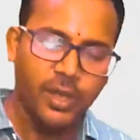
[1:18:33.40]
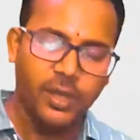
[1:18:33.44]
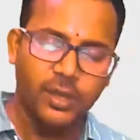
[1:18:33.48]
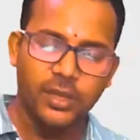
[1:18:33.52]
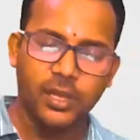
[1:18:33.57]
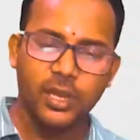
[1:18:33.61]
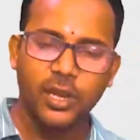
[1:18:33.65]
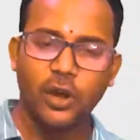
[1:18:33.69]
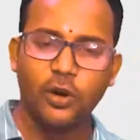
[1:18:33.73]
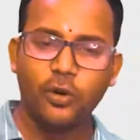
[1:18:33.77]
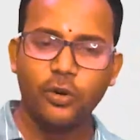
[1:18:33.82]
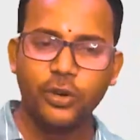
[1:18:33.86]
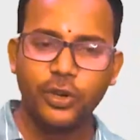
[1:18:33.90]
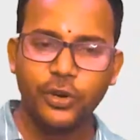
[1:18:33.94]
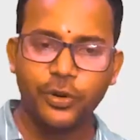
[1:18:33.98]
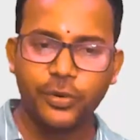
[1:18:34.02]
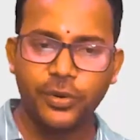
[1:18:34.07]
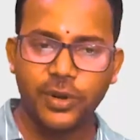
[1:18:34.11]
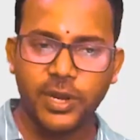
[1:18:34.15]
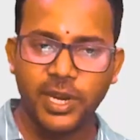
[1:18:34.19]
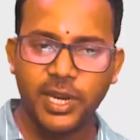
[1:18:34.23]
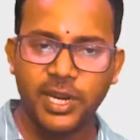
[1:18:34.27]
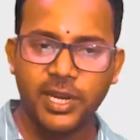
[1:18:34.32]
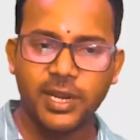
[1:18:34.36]
Then how do you
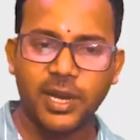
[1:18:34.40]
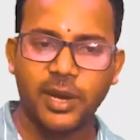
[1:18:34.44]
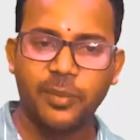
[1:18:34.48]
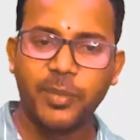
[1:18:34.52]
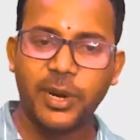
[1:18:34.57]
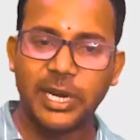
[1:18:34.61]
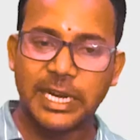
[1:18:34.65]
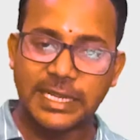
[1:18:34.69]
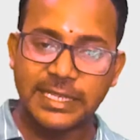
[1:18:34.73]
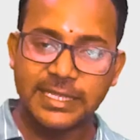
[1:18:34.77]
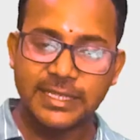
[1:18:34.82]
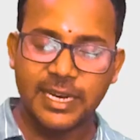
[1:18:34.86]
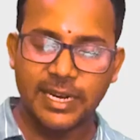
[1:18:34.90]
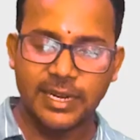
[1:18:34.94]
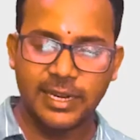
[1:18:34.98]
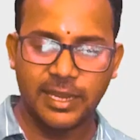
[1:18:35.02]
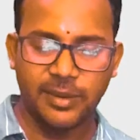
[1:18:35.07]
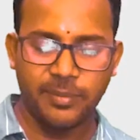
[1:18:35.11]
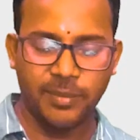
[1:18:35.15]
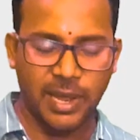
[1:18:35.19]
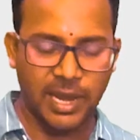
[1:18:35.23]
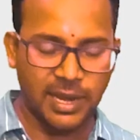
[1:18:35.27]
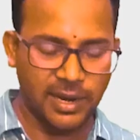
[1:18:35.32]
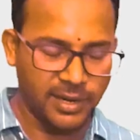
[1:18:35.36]
treat a
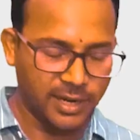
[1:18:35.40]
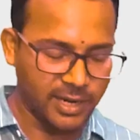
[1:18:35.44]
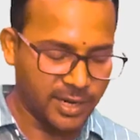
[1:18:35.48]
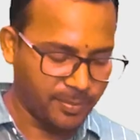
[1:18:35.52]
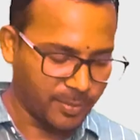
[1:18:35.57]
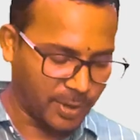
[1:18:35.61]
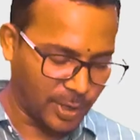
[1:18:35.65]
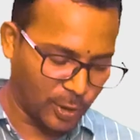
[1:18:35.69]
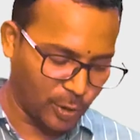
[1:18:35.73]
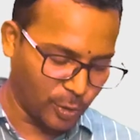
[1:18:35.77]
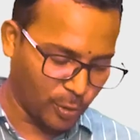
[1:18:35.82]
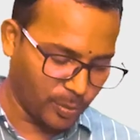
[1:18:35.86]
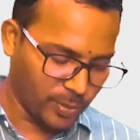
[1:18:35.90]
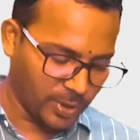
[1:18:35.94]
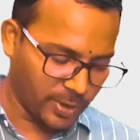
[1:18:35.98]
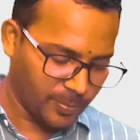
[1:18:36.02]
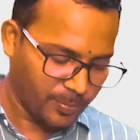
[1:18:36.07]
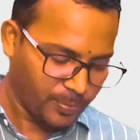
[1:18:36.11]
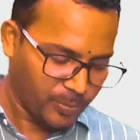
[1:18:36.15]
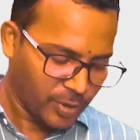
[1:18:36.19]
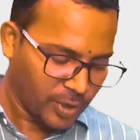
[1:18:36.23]
metastatic malignant melanoma?